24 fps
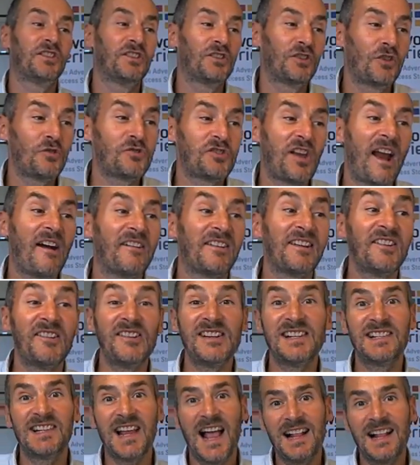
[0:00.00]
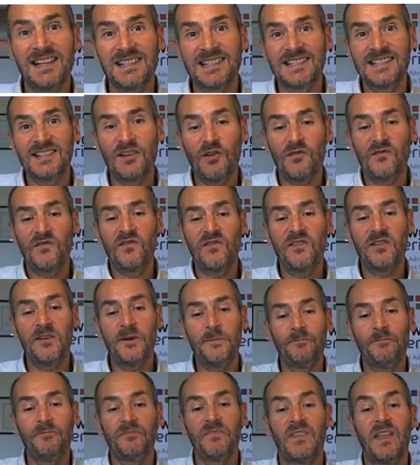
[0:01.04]
Those are the results of
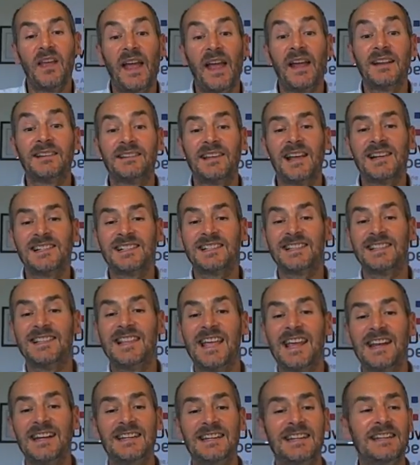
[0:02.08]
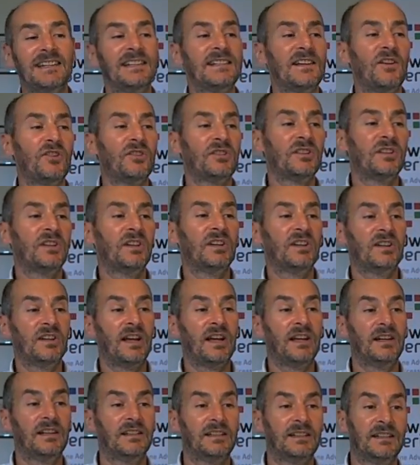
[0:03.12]
a test they did on
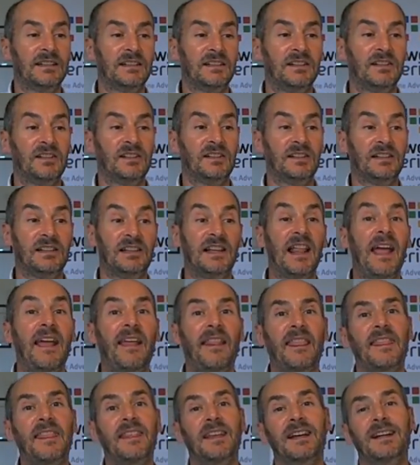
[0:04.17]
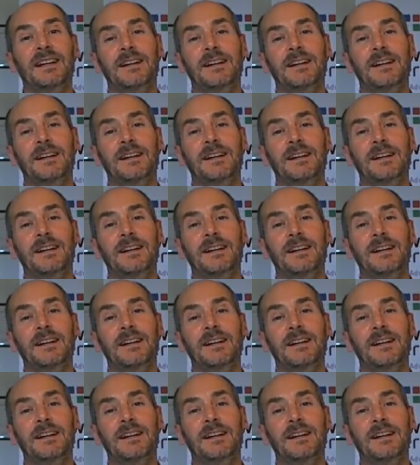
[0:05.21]
length.